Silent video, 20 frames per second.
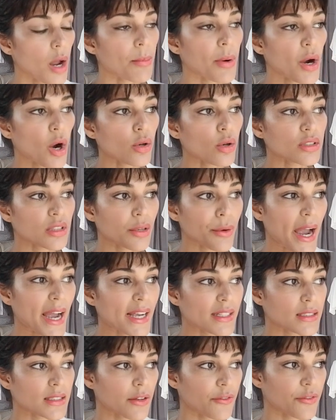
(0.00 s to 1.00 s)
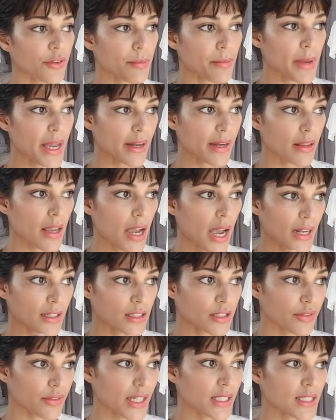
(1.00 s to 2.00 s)
But also for men,
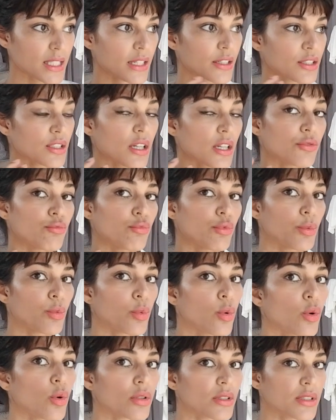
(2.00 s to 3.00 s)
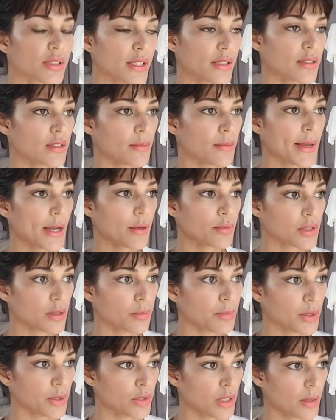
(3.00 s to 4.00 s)
activating a certain reward system helps to
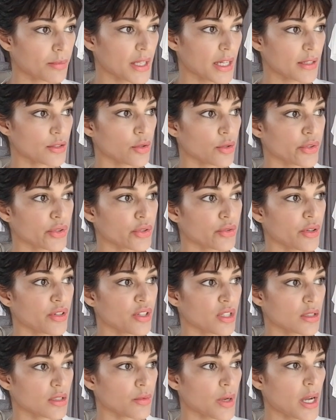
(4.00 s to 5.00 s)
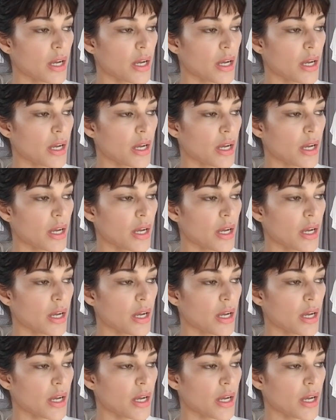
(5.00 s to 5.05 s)
build up their testosterone as